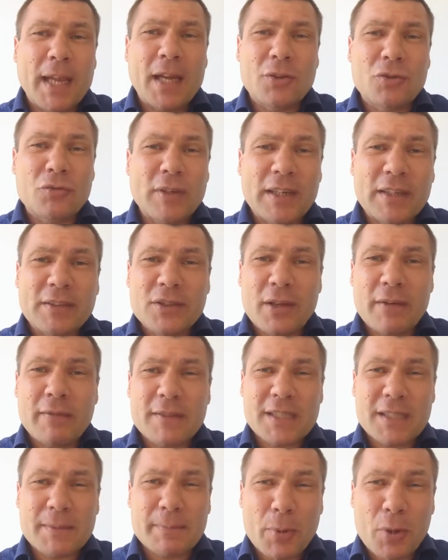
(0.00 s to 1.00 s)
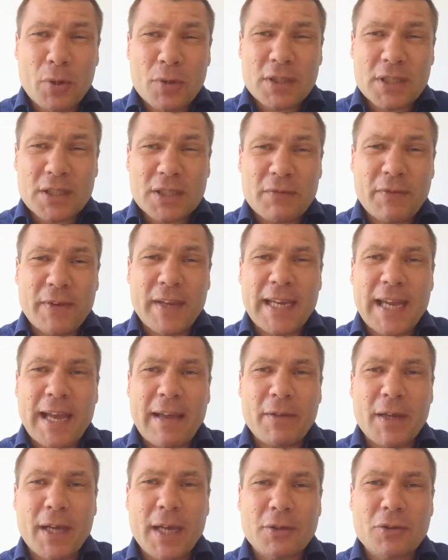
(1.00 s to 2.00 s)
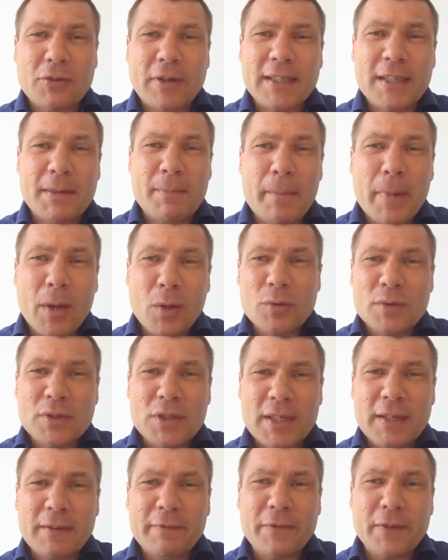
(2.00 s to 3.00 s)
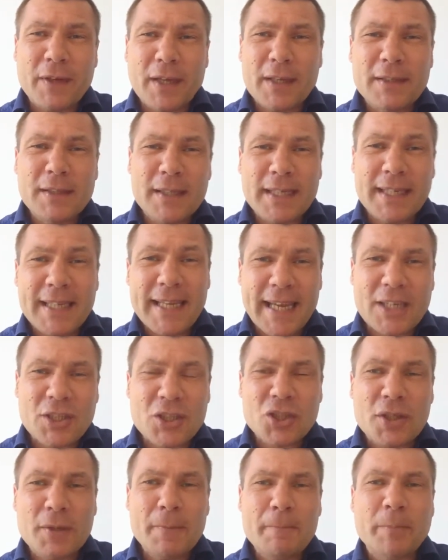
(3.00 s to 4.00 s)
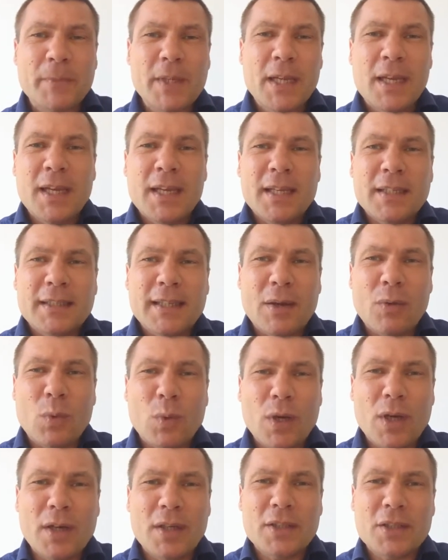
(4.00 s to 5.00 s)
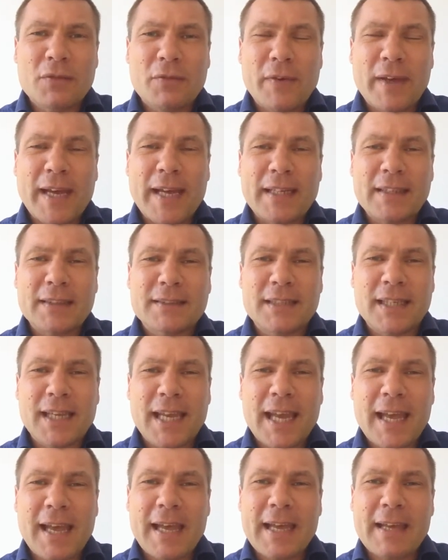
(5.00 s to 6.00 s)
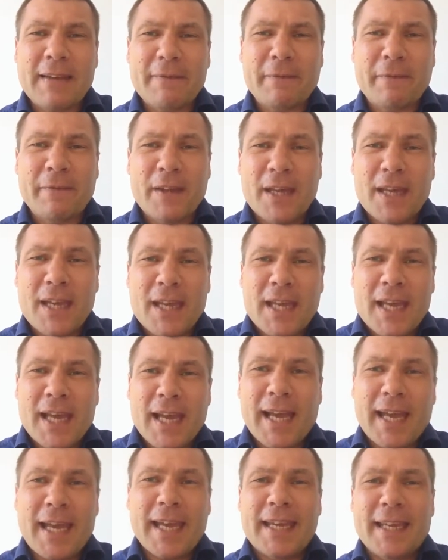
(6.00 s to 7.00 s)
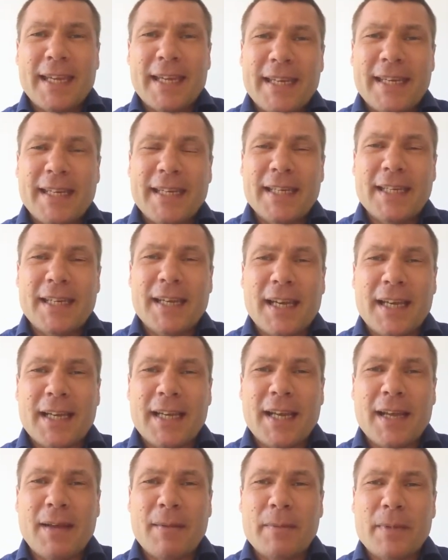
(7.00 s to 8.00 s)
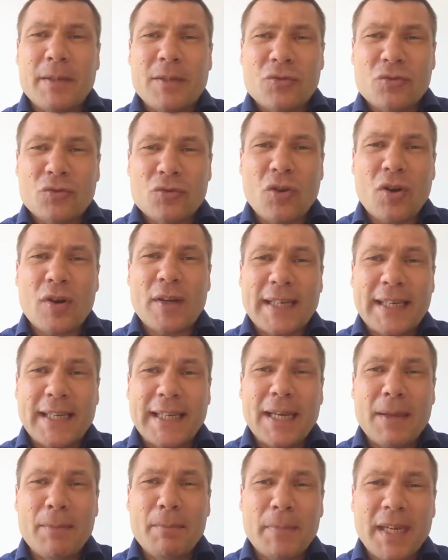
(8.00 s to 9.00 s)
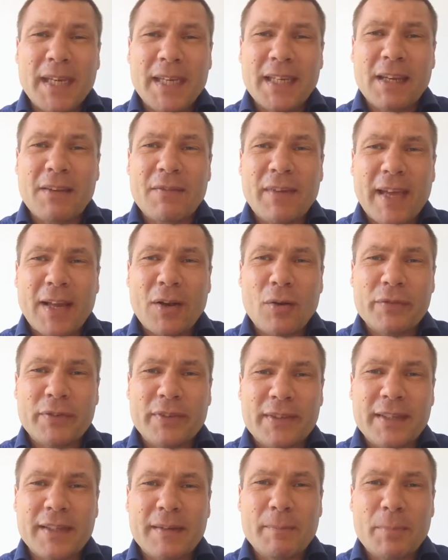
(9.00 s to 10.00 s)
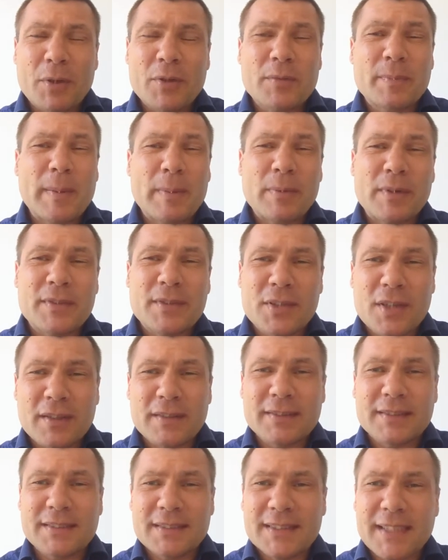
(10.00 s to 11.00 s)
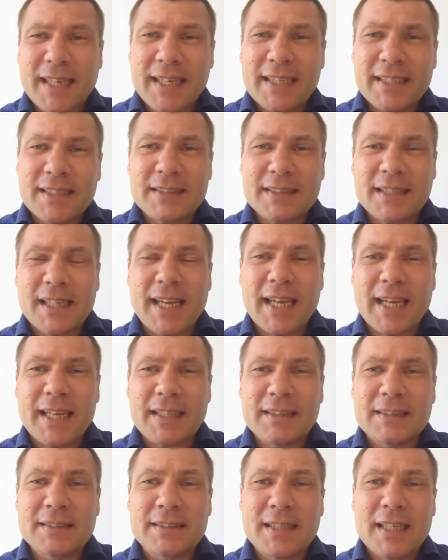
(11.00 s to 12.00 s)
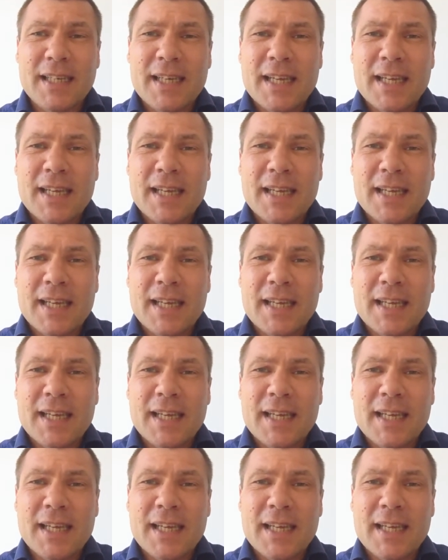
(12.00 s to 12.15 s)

trigger certain response. They have create an emotive connection. They're words that have a strong, clear meaning that puts people in a certain state and